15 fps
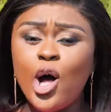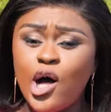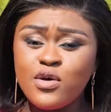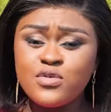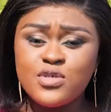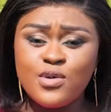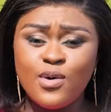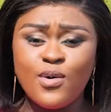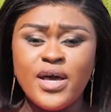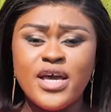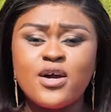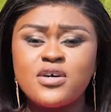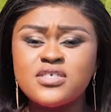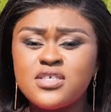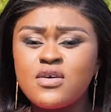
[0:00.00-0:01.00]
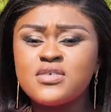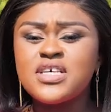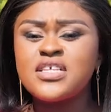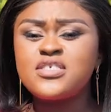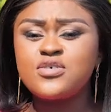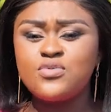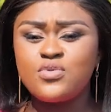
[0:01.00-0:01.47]
Also, a
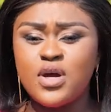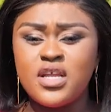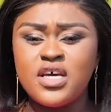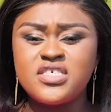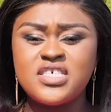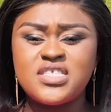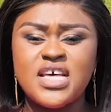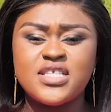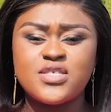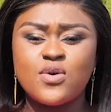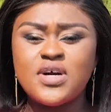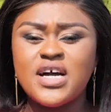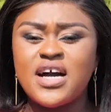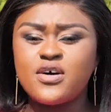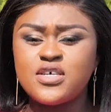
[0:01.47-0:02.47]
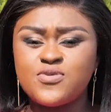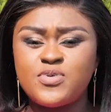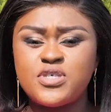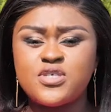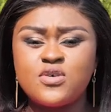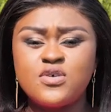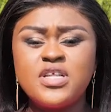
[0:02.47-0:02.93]
consultant urologist at Oga
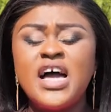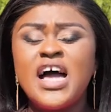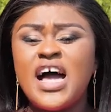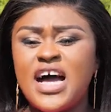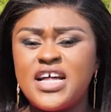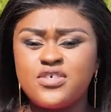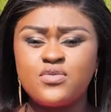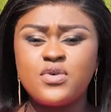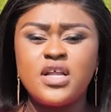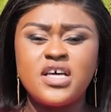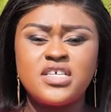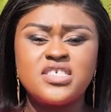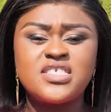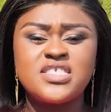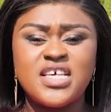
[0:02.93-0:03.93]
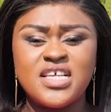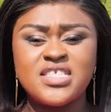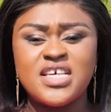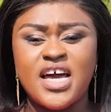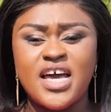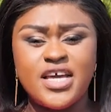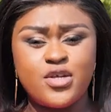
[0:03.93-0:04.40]
Hospital and Urology
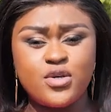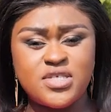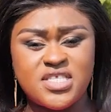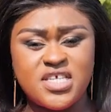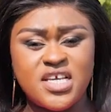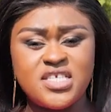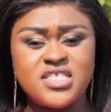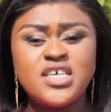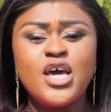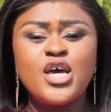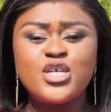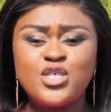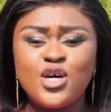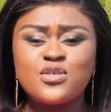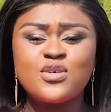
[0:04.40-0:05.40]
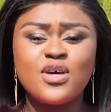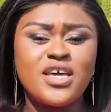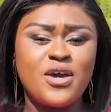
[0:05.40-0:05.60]
Center, Edo State, Dr.